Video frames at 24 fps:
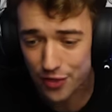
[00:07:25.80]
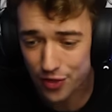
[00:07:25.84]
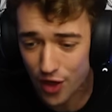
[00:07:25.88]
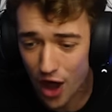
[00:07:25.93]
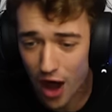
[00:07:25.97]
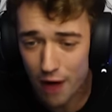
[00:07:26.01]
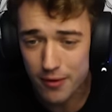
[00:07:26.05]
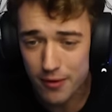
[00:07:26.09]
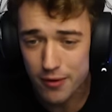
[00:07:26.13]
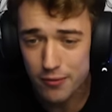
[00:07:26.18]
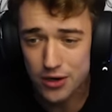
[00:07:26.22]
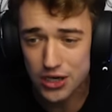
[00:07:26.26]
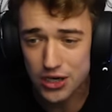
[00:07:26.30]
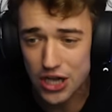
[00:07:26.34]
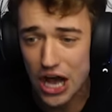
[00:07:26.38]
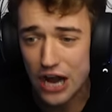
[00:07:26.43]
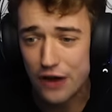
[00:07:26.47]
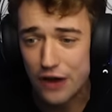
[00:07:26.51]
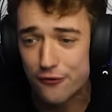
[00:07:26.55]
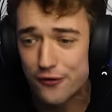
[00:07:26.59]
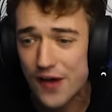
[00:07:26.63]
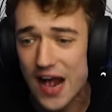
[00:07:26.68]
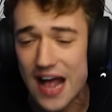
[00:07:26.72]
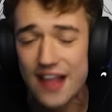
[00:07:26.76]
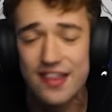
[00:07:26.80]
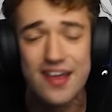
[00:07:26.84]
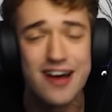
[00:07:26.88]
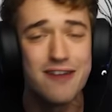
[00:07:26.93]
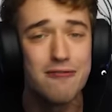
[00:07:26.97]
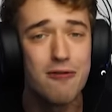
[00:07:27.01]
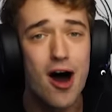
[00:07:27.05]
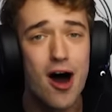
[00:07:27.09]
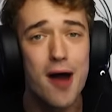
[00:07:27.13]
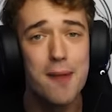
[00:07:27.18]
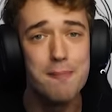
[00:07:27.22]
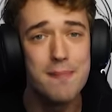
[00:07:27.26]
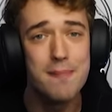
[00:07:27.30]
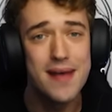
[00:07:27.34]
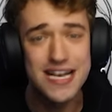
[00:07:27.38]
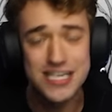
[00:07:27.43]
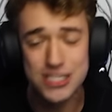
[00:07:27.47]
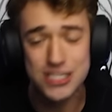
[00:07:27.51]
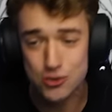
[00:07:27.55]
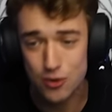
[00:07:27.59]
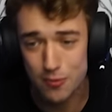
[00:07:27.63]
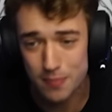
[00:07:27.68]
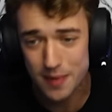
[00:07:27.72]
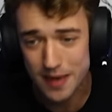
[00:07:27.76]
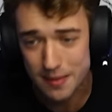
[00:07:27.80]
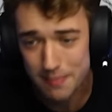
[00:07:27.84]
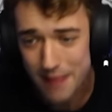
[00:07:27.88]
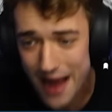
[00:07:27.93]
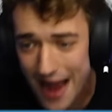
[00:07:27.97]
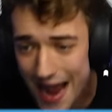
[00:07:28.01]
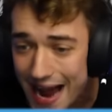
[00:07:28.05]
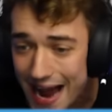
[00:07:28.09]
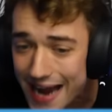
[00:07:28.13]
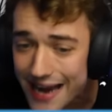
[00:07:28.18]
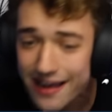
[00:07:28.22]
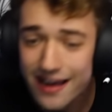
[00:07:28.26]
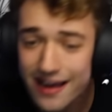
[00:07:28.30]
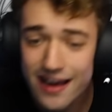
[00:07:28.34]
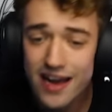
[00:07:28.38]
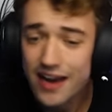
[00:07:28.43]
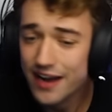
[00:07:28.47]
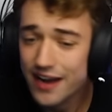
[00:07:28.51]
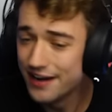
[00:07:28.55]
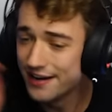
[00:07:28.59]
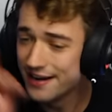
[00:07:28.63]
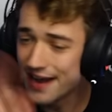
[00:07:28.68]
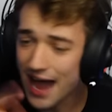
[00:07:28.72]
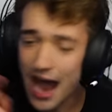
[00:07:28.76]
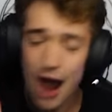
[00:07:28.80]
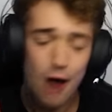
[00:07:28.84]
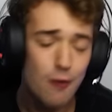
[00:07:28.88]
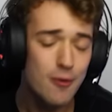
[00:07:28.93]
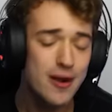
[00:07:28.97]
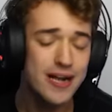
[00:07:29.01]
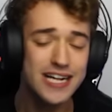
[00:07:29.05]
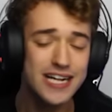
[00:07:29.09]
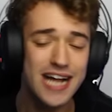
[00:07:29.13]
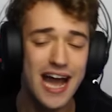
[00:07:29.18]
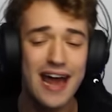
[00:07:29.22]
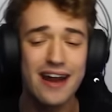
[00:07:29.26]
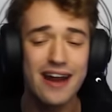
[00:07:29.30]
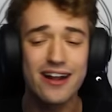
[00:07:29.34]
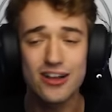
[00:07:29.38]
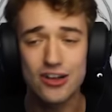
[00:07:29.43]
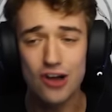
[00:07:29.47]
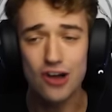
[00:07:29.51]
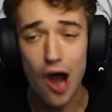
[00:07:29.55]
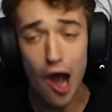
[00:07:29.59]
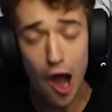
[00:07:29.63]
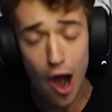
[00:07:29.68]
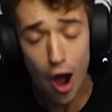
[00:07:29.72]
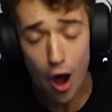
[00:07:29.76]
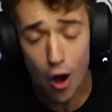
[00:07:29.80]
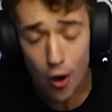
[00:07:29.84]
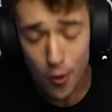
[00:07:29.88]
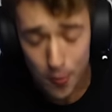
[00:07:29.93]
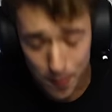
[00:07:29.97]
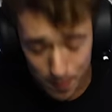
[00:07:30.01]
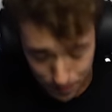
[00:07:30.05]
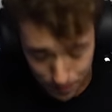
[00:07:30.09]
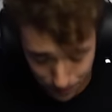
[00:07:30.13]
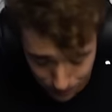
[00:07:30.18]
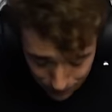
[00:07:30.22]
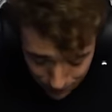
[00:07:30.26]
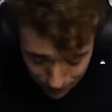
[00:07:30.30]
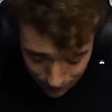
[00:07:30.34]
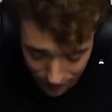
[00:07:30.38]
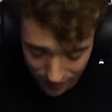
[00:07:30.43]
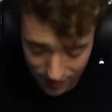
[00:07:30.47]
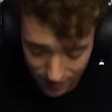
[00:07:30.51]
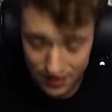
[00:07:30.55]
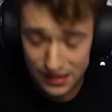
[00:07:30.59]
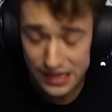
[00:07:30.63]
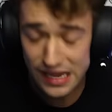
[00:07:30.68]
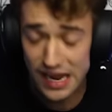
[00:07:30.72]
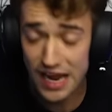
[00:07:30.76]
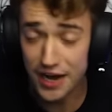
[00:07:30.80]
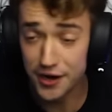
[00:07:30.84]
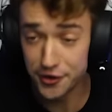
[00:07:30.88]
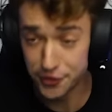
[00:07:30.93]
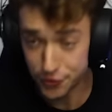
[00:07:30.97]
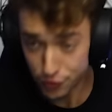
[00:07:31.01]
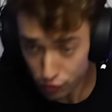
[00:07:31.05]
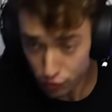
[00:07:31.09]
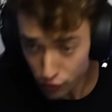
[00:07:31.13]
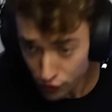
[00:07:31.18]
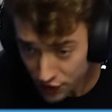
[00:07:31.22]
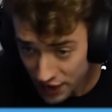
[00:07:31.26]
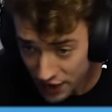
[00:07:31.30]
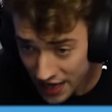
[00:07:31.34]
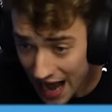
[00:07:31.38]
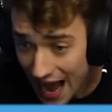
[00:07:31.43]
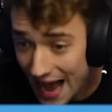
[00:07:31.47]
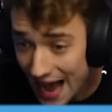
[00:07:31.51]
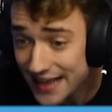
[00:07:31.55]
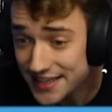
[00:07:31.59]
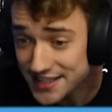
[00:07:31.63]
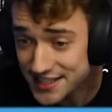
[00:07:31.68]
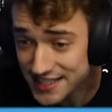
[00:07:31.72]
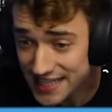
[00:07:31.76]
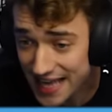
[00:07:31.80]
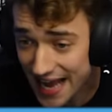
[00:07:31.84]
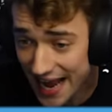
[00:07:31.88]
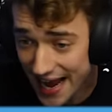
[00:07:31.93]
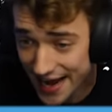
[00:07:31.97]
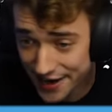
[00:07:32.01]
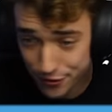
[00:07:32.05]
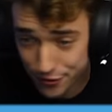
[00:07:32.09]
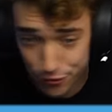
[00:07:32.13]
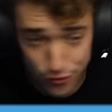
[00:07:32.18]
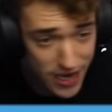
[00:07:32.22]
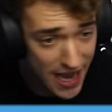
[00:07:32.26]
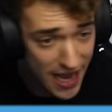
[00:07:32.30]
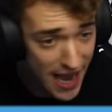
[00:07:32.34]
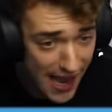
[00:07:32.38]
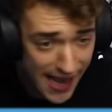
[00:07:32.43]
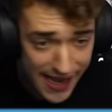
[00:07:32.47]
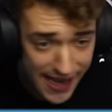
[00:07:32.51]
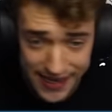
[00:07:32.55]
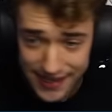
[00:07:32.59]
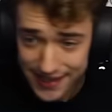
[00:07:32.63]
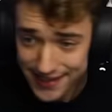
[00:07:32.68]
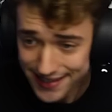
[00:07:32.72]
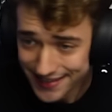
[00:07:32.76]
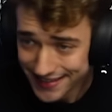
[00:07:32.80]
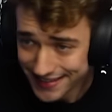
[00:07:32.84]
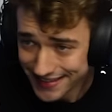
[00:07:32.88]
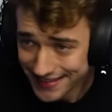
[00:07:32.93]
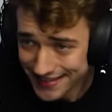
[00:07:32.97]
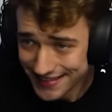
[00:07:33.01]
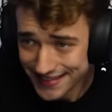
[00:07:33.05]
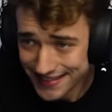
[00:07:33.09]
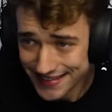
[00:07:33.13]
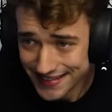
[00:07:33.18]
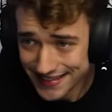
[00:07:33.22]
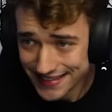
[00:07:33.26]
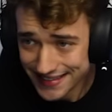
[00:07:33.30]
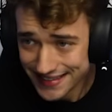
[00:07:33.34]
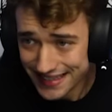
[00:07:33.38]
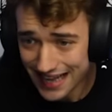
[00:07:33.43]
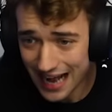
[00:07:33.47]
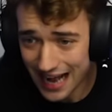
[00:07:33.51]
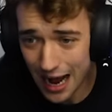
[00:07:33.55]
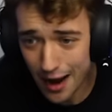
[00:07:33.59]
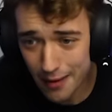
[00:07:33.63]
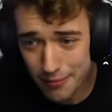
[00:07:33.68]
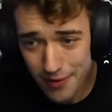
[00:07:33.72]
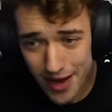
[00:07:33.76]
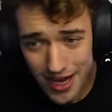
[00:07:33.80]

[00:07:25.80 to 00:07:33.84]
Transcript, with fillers: thought we were gonna fail that one miserably, man. Now we gotta go and do the Iceland, okay? I'm